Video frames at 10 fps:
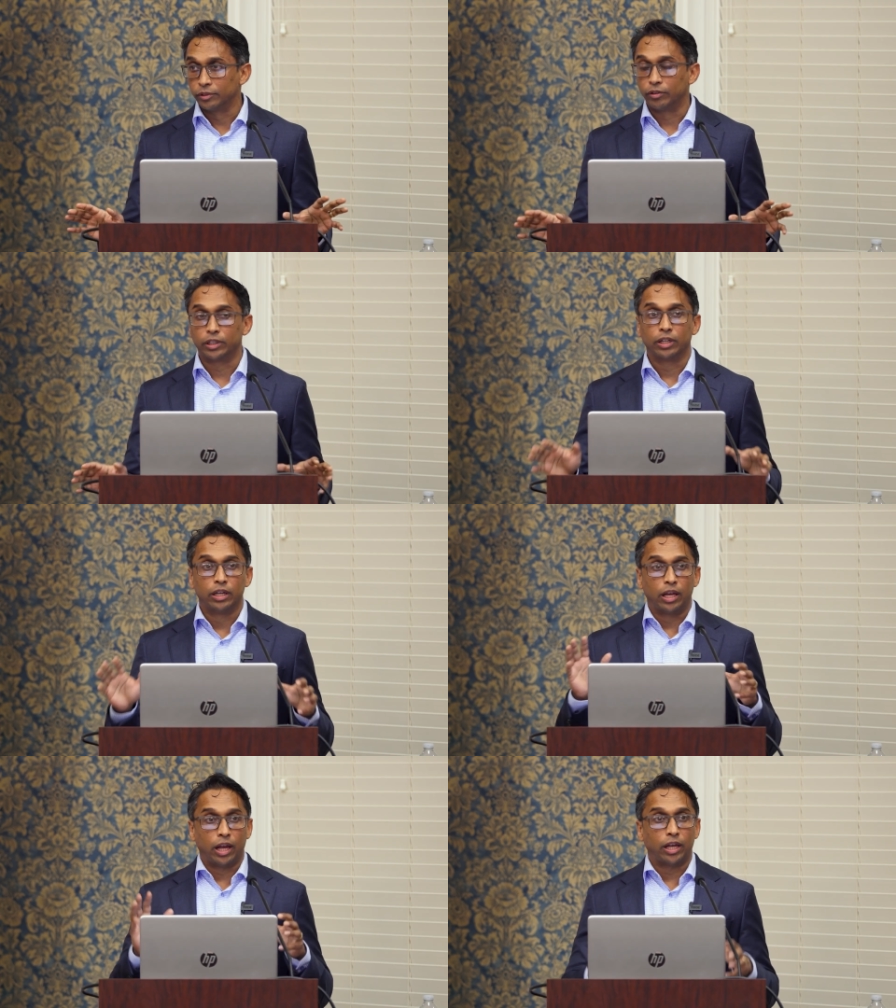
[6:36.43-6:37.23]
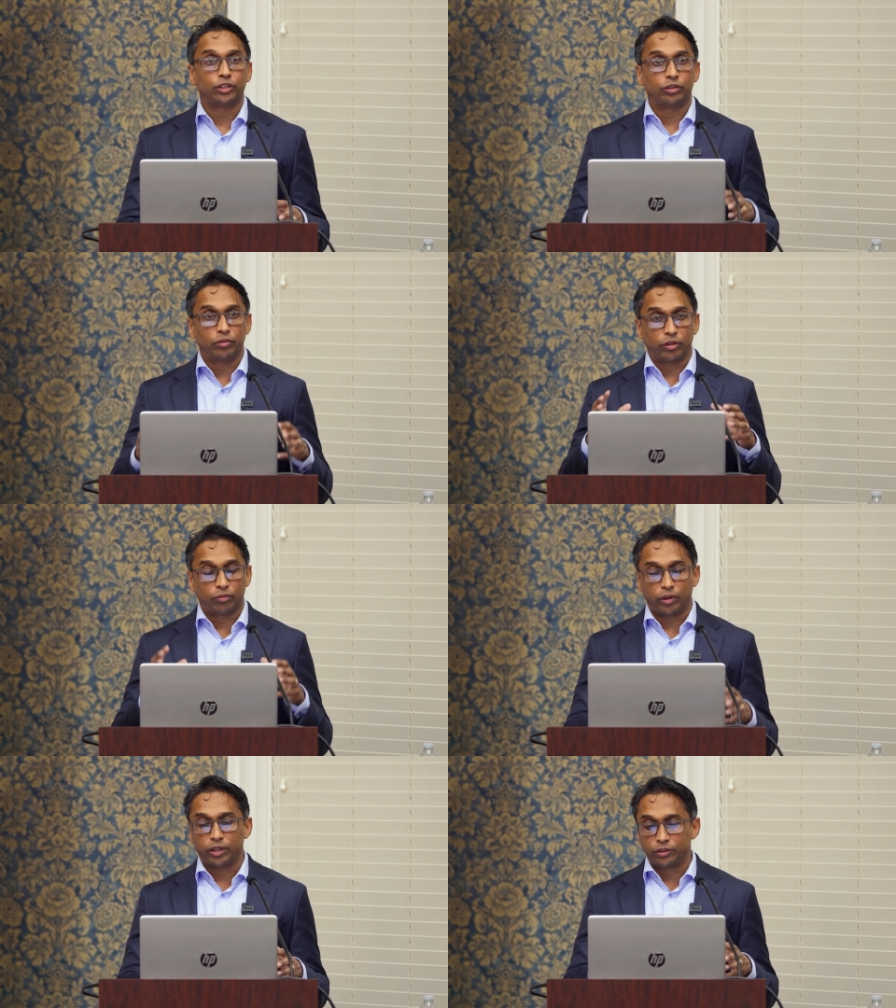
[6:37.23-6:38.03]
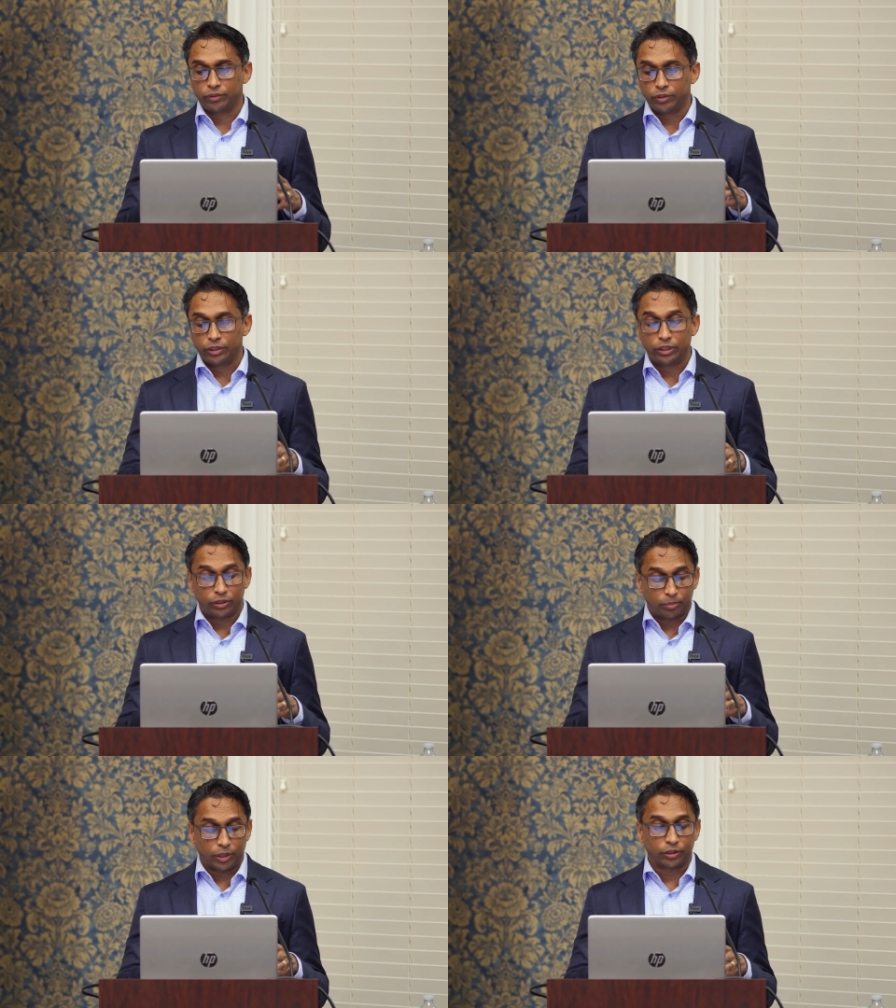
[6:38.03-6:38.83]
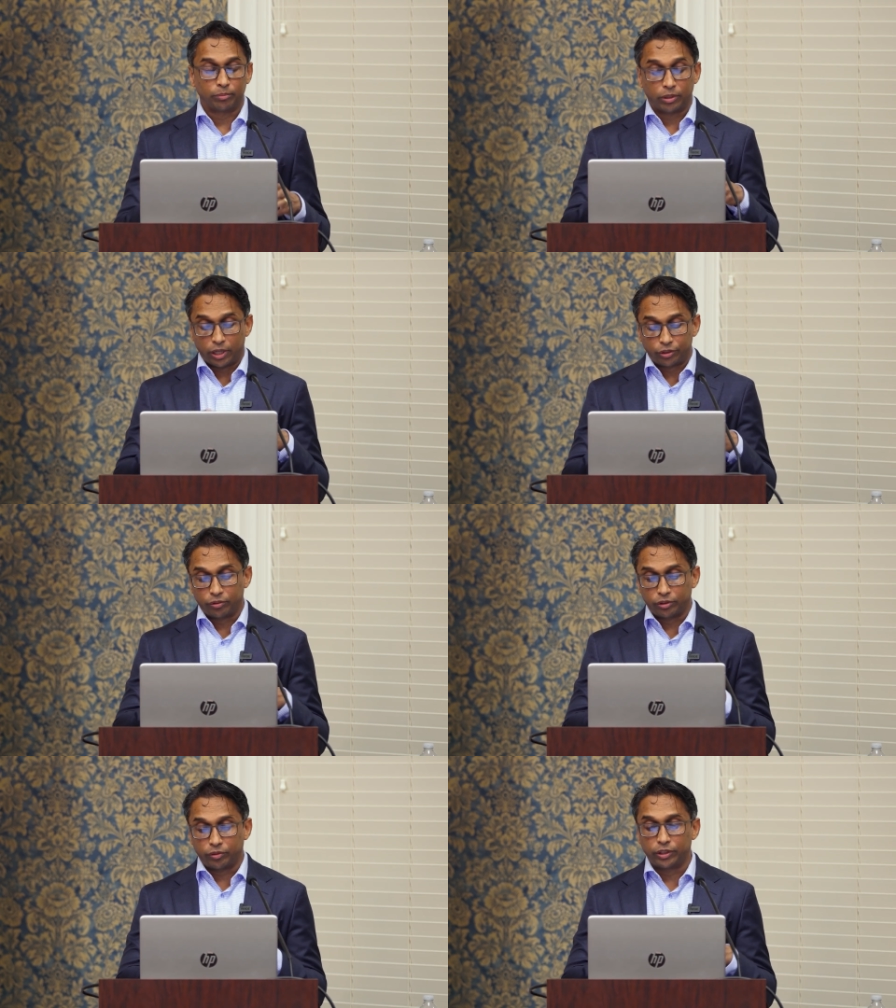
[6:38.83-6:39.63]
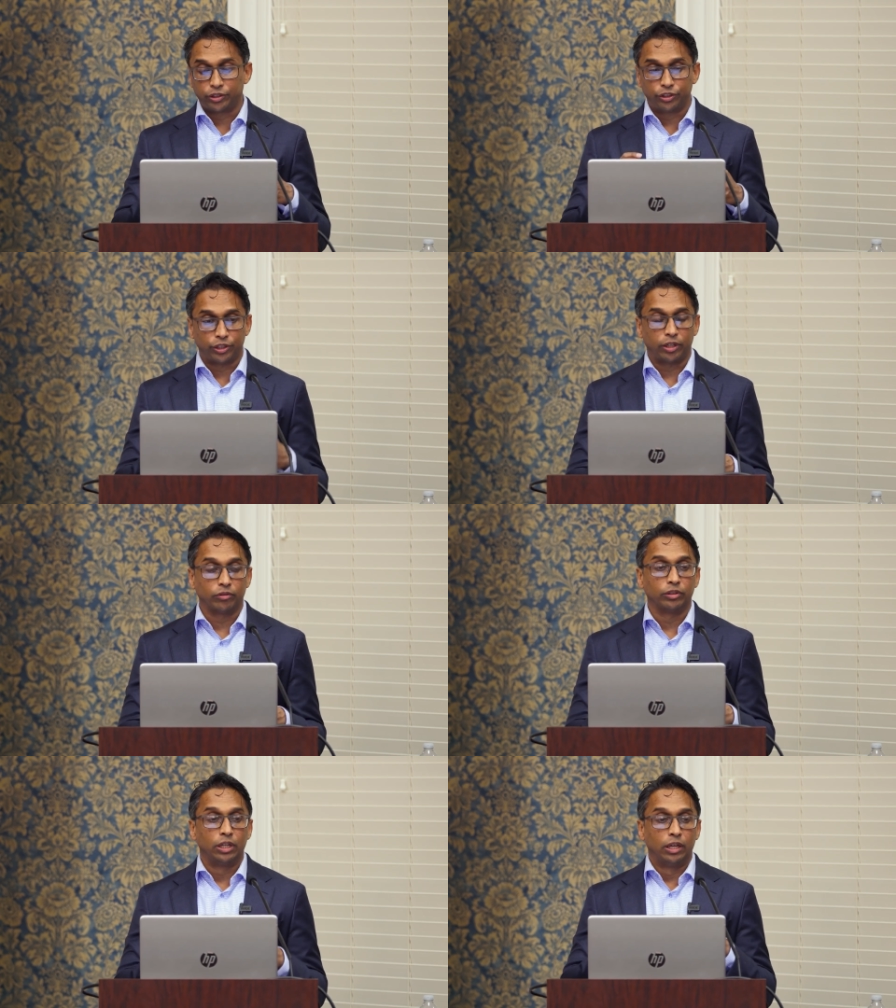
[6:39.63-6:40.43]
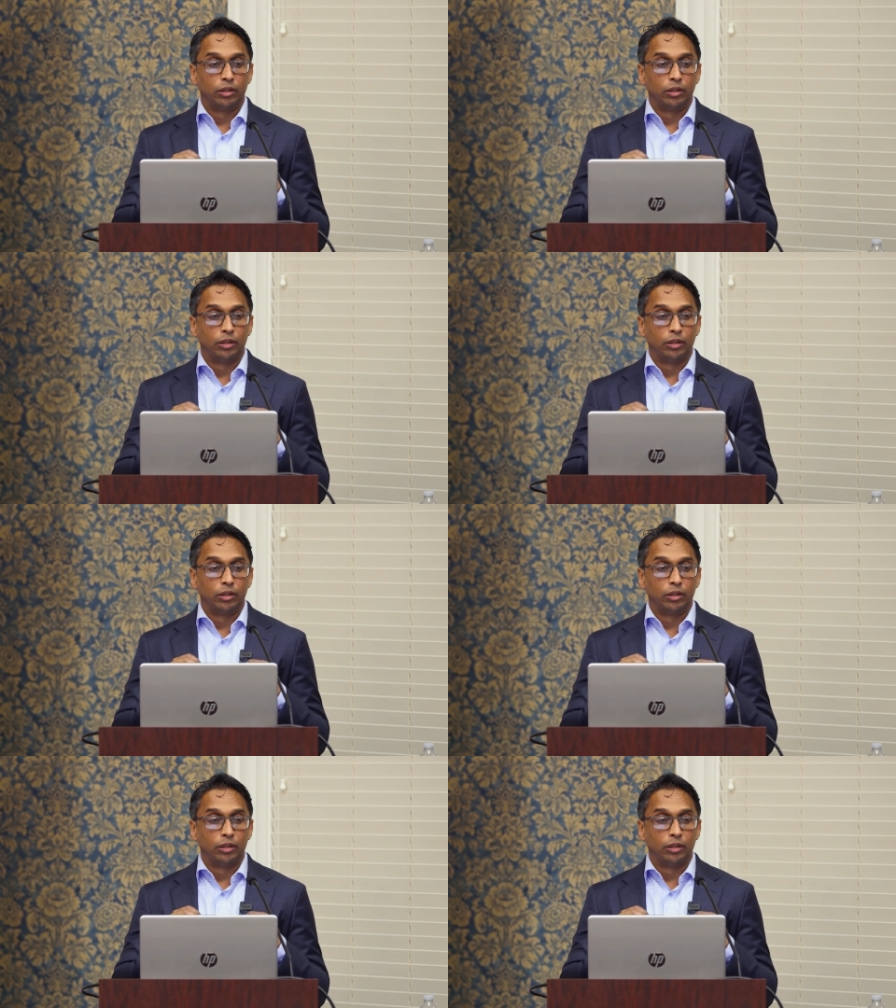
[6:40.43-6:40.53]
All right. Osteoarthritis of the knee especially, but osteoarthritis in general